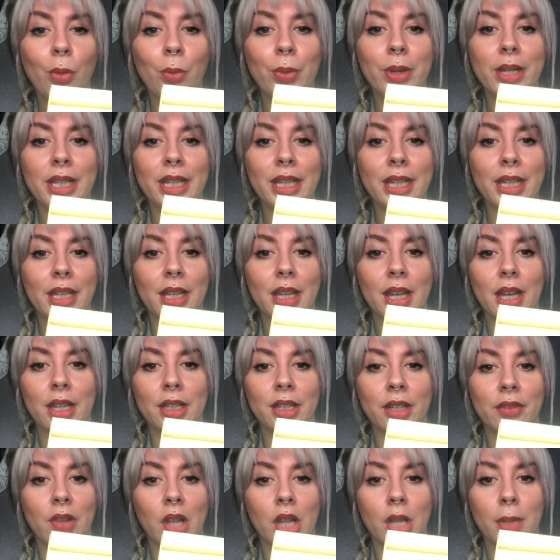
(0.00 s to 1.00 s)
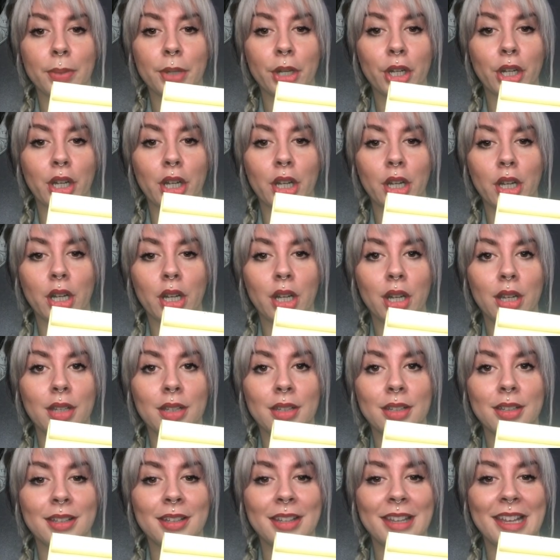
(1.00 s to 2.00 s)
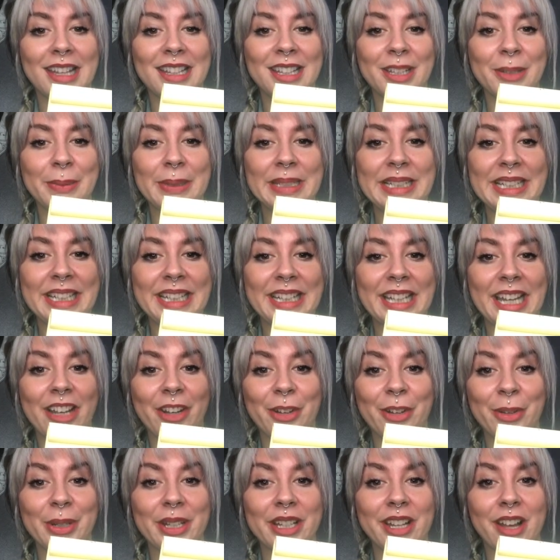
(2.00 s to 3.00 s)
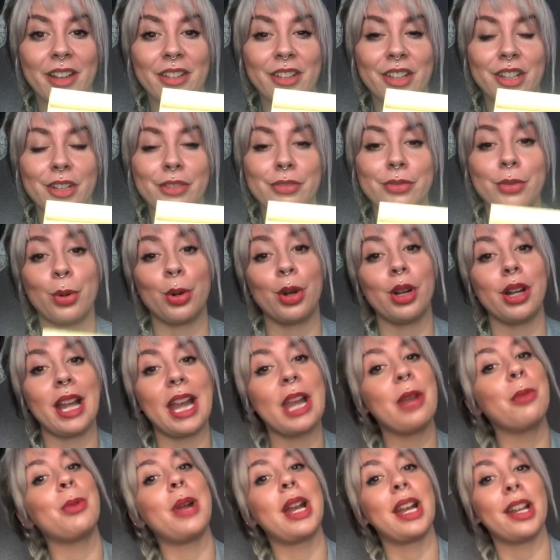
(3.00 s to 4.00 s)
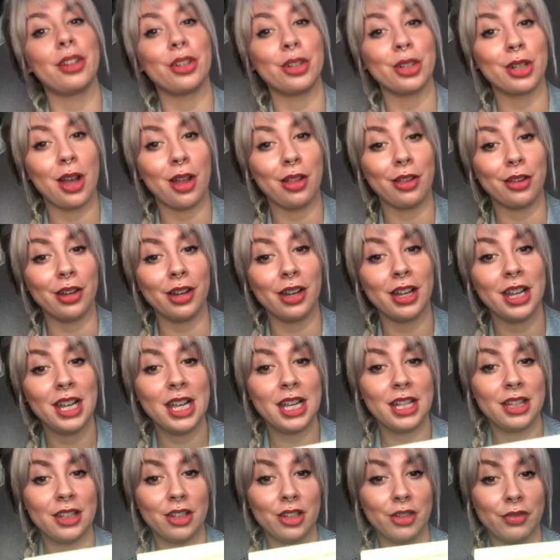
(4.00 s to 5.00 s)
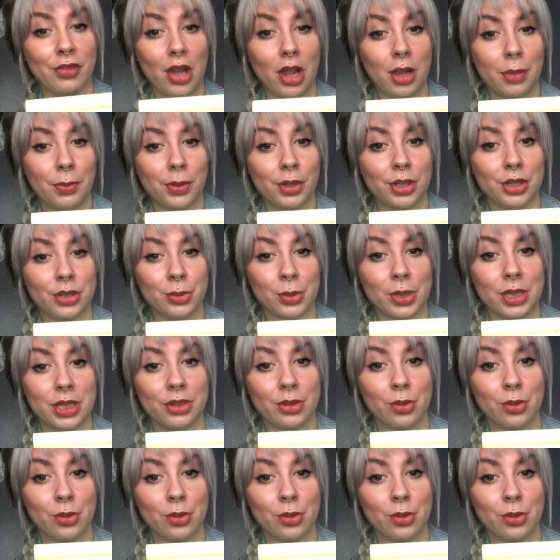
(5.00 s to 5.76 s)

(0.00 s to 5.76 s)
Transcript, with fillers: we need a developer and then we need our color for a regular color. The developer is what